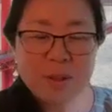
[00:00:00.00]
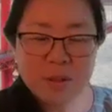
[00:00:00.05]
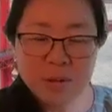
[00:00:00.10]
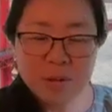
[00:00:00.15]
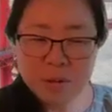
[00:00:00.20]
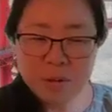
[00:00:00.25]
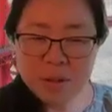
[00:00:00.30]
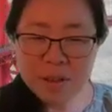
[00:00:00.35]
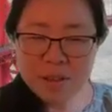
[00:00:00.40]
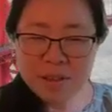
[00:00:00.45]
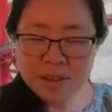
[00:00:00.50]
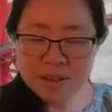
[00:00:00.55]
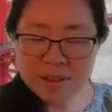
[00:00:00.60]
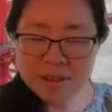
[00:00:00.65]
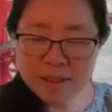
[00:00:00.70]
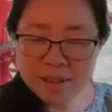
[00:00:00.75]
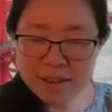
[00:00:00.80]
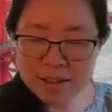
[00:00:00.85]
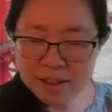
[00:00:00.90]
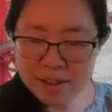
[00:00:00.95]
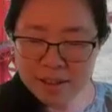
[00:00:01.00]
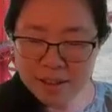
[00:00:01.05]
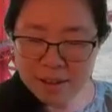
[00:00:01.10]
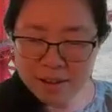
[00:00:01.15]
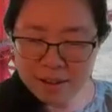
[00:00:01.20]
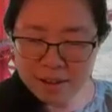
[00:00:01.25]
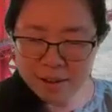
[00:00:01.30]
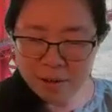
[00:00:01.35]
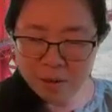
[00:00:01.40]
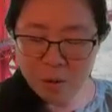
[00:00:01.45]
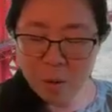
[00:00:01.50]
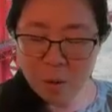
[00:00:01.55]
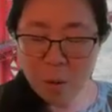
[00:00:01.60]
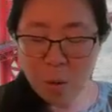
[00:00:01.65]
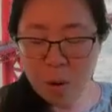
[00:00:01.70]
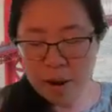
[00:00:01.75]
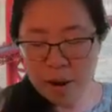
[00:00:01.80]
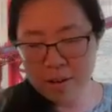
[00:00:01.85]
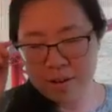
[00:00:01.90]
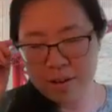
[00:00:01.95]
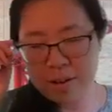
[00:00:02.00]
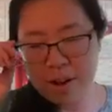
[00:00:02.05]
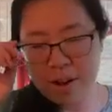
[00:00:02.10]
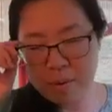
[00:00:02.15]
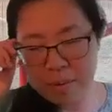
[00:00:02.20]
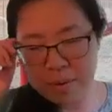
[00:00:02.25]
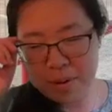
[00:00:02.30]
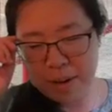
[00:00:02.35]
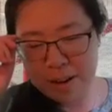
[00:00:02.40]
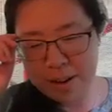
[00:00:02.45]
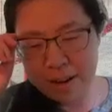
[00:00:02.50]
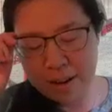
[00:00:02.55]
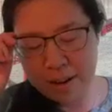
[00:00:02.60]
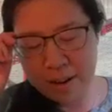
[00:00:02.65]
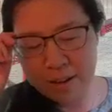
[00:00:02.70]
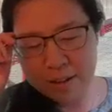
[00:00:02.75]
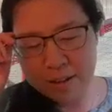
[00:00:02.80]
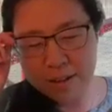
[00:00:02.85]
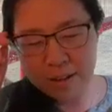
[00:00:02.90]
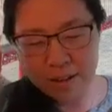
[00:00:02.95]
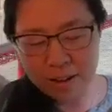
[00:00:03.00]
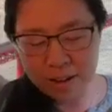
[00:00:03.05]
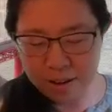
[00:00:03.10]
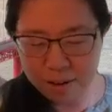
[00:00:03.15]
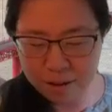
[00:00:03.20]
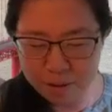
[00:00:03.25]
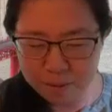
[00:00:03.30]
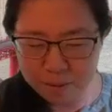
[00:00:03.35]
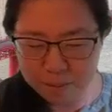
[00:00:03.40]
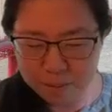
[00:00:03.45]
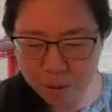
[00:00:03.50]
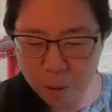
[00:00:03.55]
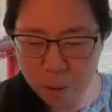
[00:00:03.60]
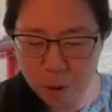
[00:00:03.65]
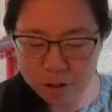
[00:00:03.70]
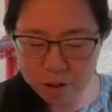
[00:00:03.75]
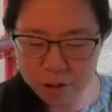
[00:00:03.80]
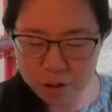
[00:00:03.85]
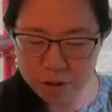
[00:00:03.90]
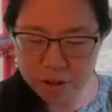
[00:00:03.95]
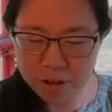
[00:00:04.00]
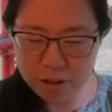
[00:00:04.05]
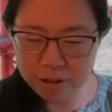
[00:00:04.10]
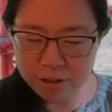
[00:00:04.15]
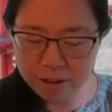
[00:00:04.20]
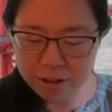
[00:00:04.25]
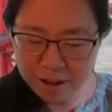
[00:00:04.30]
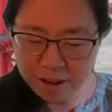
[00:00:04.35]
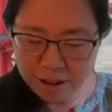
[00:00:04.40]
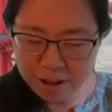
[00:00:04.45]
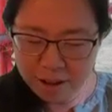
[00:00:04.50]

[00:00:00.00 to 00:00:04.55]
So this is a quite a complicated question.